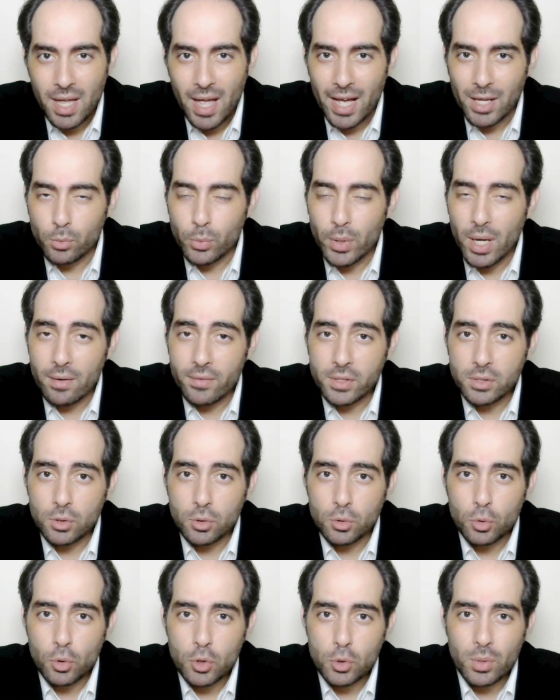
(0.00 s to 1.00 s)
And we have
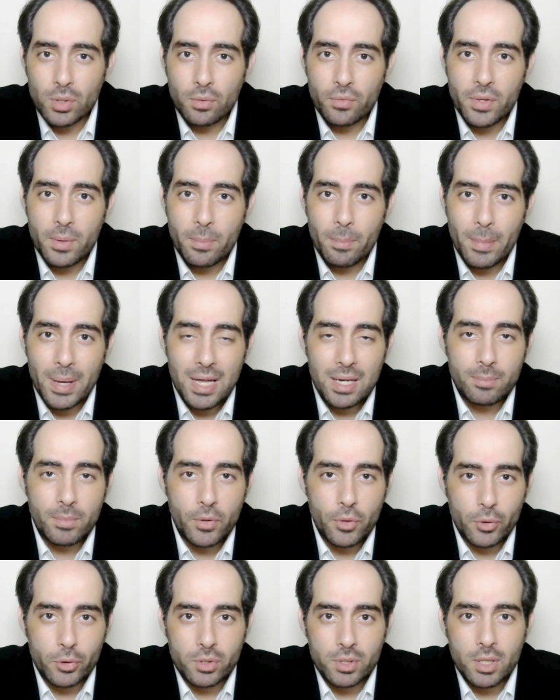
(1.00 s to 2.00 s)
introduced one of the main
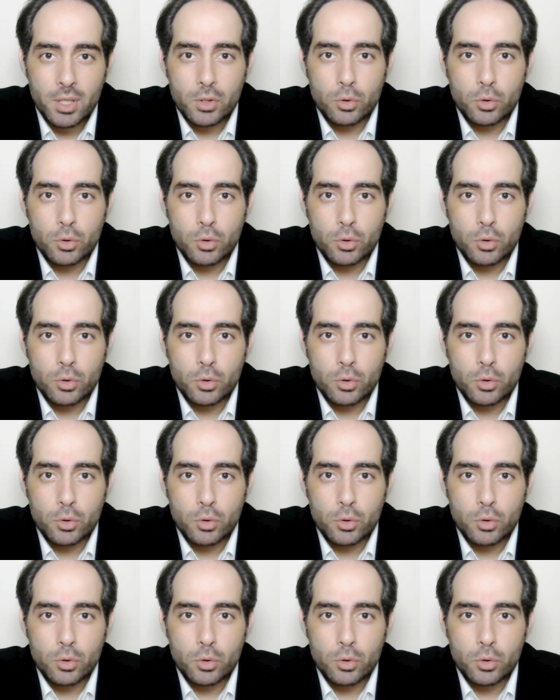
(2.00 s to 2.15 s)
methods